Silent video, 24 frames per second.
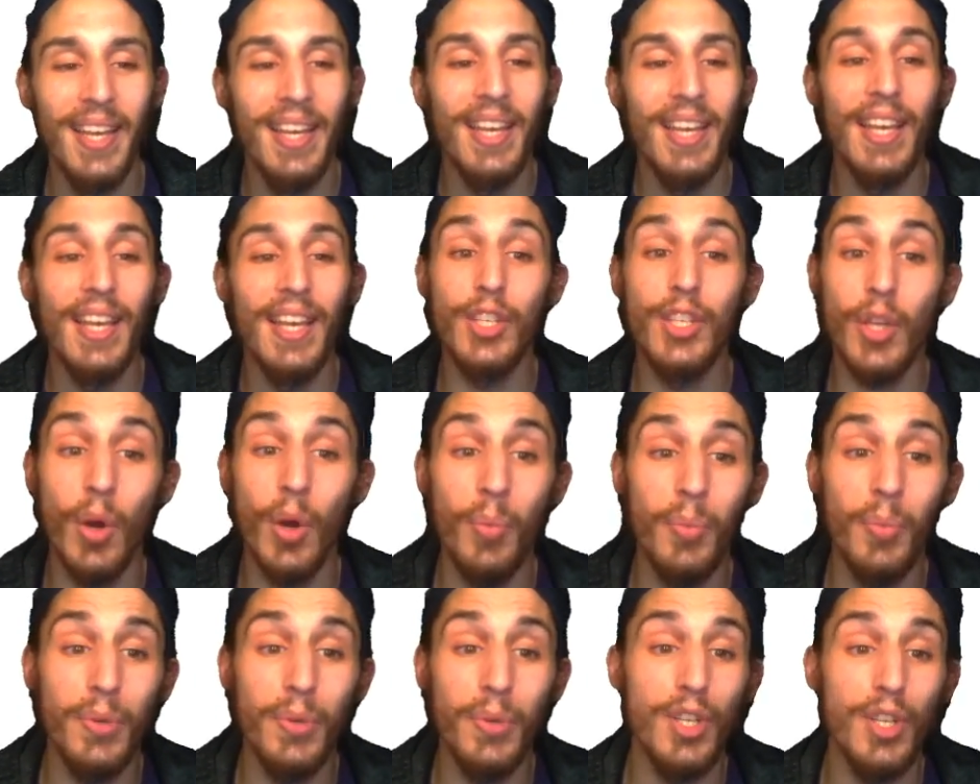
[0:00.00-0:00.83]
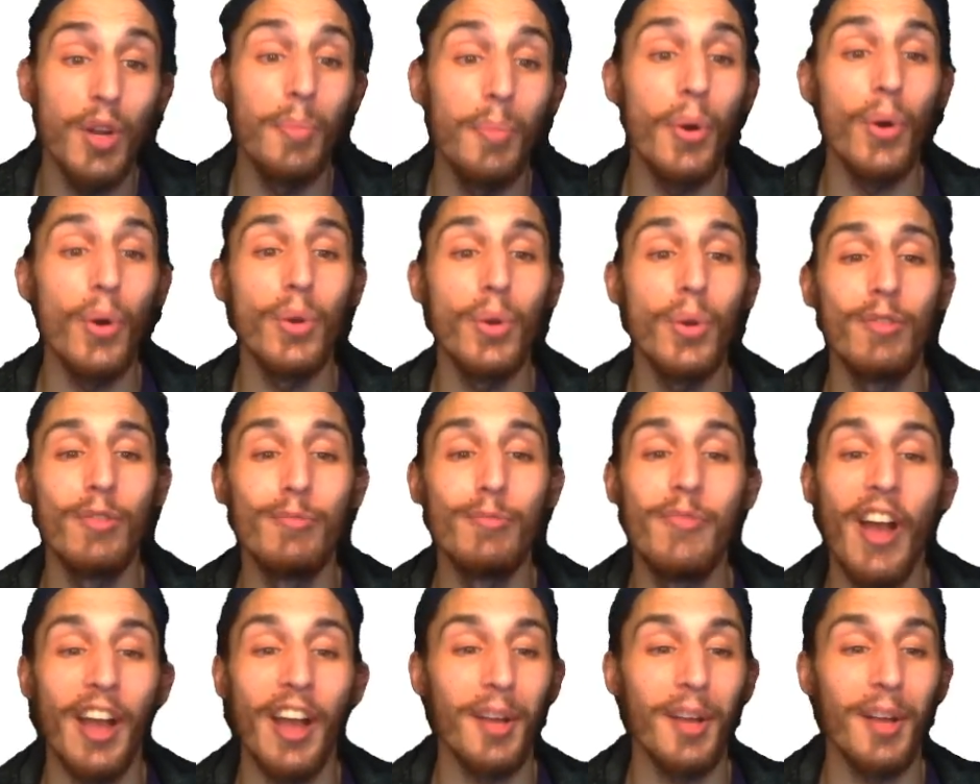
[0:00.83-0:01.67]
His home was an abode of
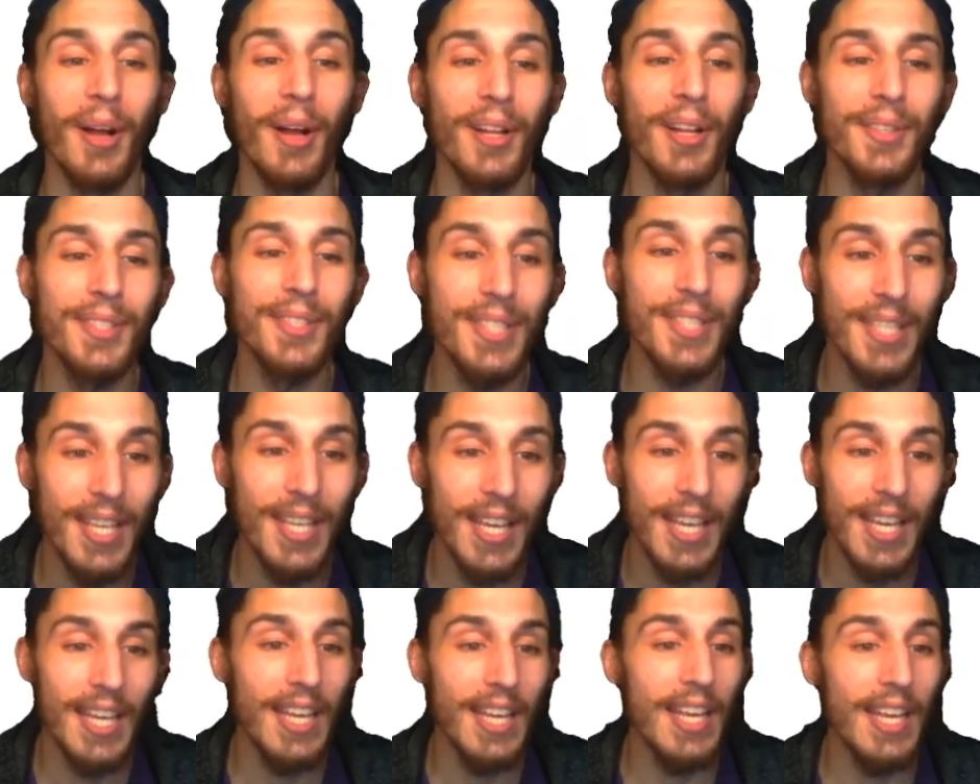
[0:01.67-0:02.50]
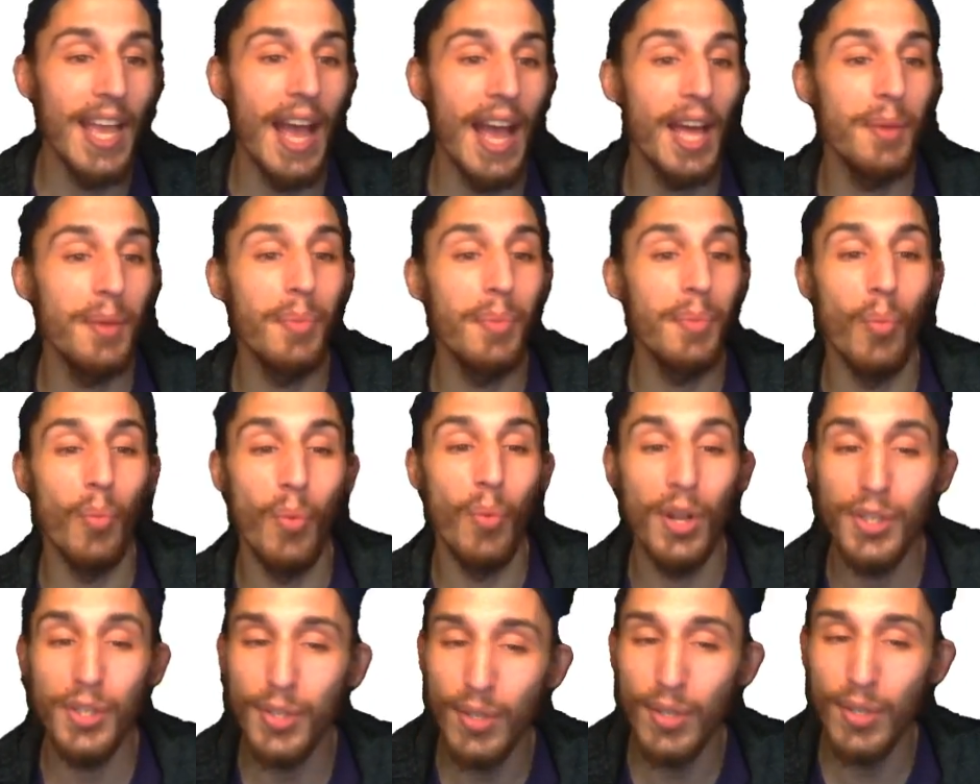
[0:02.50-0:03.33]
vagabonds. He had but
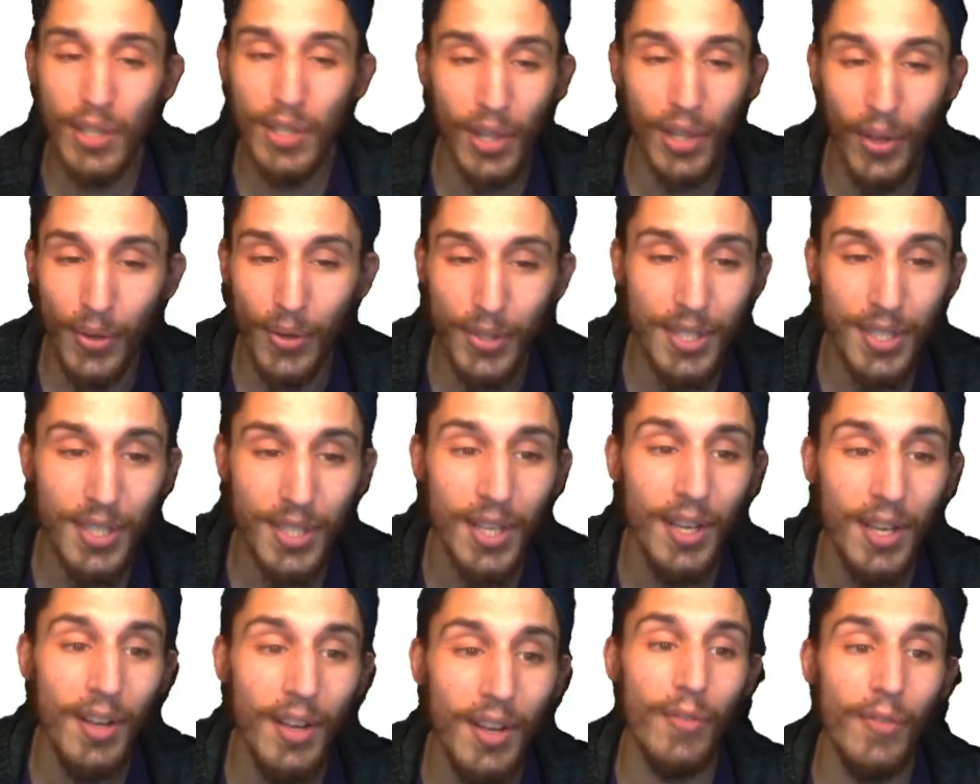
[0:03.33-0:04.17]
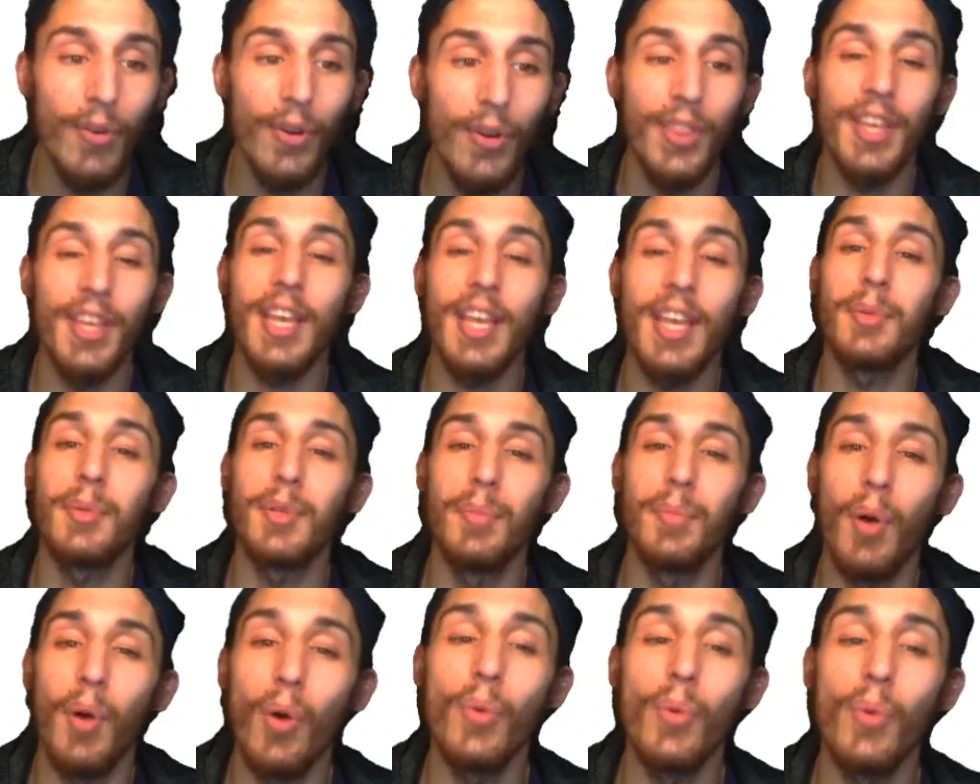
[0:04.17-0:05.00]
one suit of clothes, for they kept him
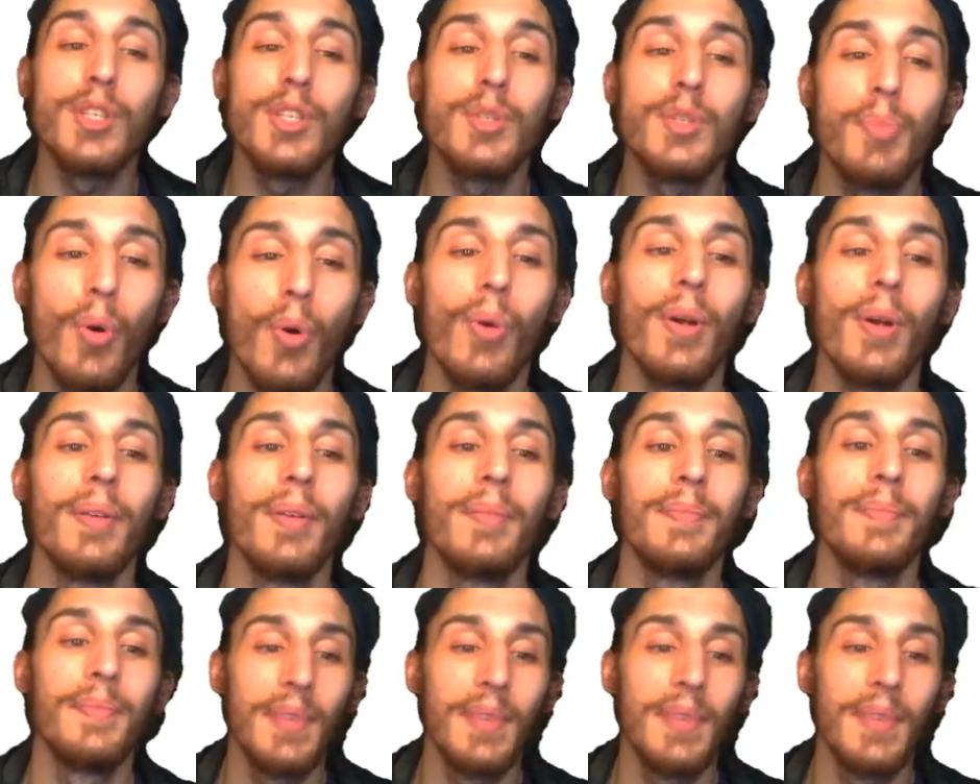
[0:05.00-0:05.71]
always poor.